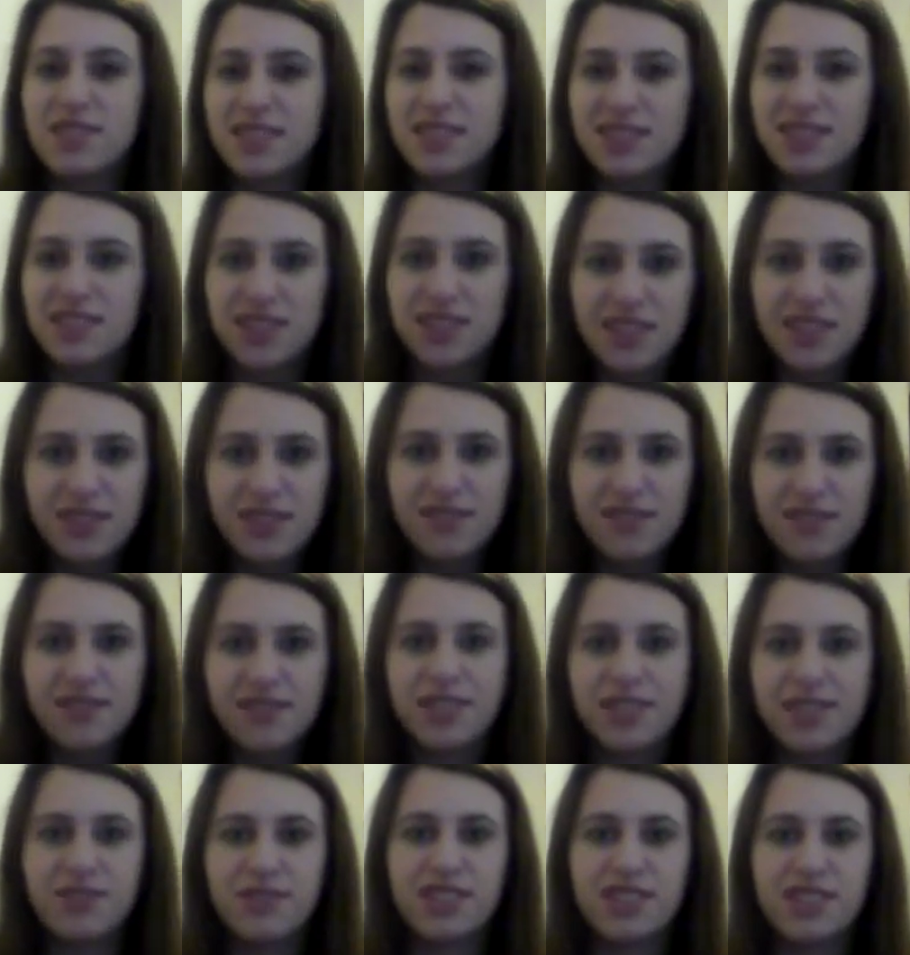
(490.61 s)
you can do,
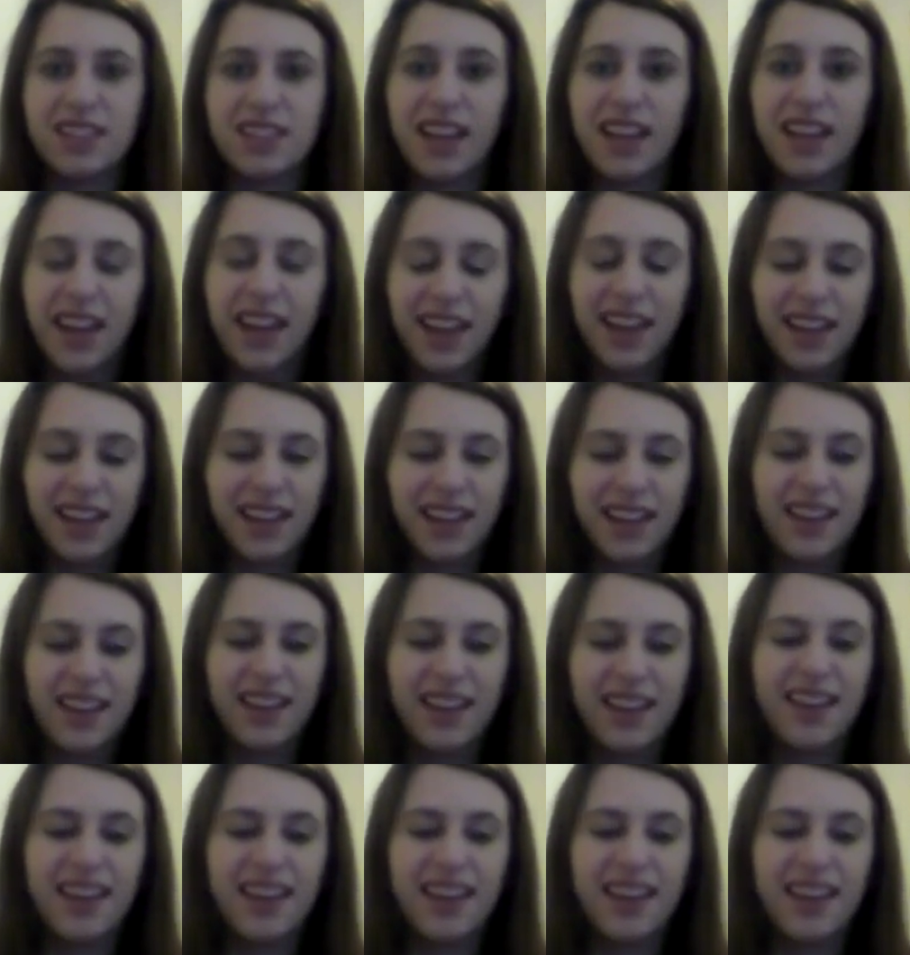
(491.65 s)
see what you like.